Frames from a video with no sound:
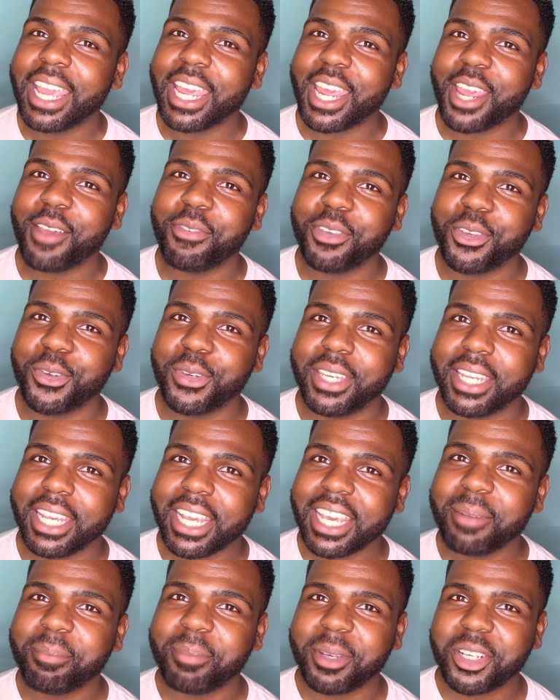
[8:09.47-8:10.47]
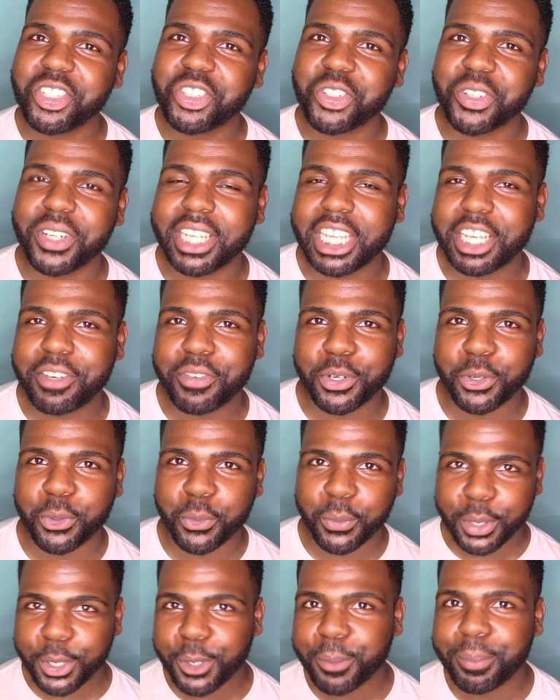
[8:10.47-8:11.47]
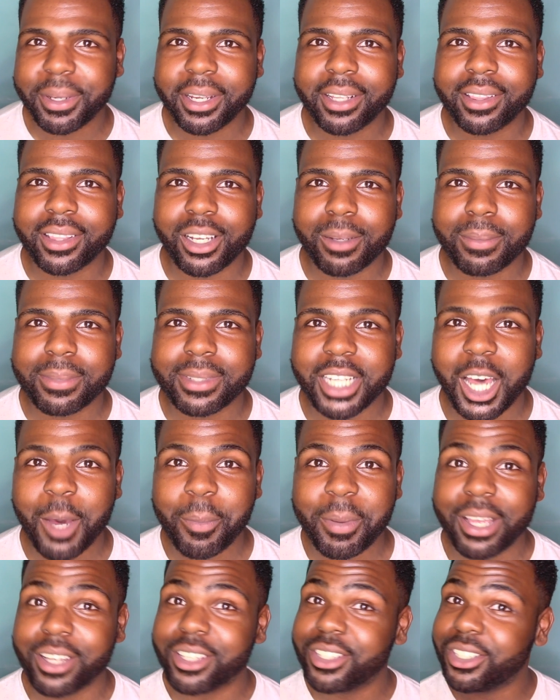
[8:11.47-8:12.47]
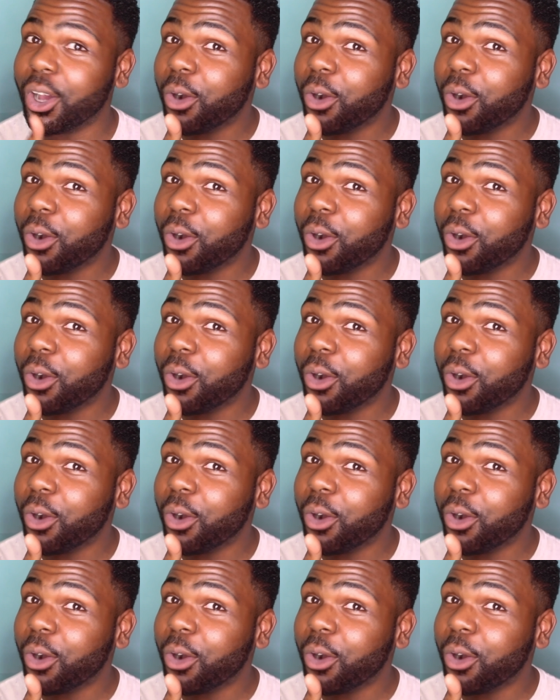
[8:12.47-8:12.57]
If you did, be sure to give it a real big thumbs up and